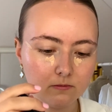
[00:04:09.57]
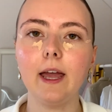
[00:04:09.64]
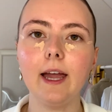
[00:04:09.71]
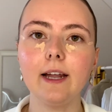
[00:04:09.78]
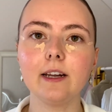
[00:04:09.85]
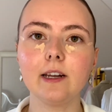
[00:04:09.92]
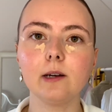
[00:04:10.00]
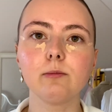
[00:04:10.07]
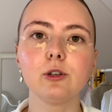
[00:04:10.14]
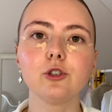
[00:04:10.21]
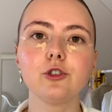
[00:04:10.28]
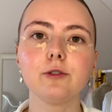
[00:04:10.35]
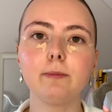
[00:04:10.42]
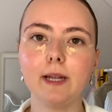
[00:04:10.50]
and then I will
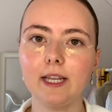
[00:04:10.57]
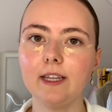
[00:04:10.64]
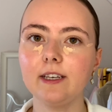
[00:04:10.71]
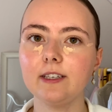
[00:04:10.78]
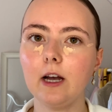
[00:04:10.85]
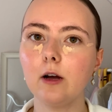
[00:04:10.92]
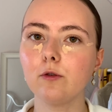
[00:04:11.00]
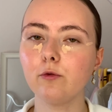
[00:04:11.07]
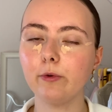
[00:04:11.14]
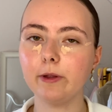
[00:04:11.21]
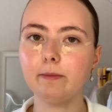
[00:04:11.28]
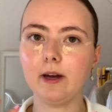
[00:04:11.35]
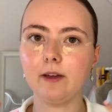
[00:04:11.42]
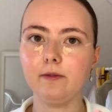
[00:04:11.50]
just blend this out with
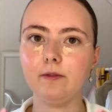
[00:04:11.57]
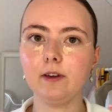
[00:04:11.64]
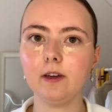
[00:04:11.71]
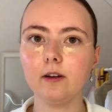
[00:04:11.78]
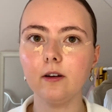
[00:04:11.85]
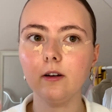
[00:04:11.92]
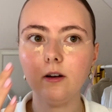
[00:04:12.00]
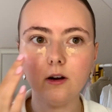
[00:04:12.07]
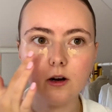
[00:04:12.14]
my finger,